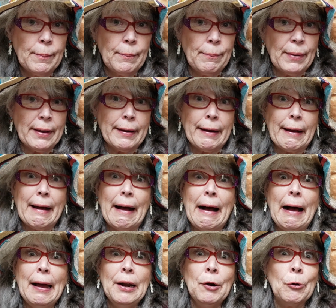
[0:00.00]
but
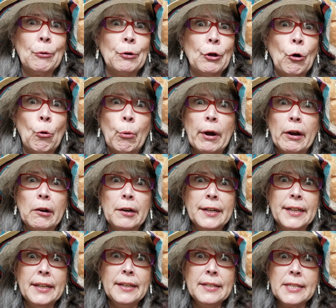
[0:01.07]
I don't know where it
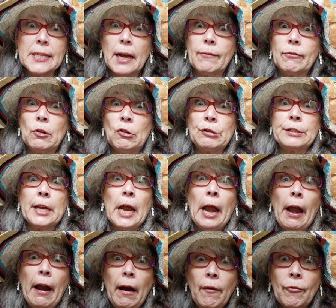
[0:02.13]
is. I've looked
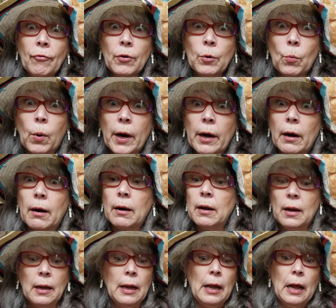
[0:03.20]
everywhere.
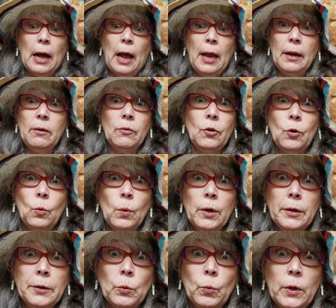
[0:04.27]
I don't know
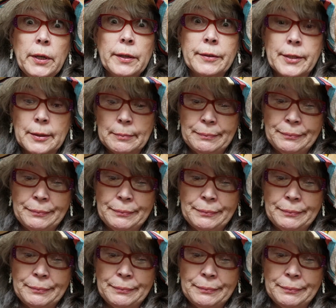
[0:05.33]
where it went.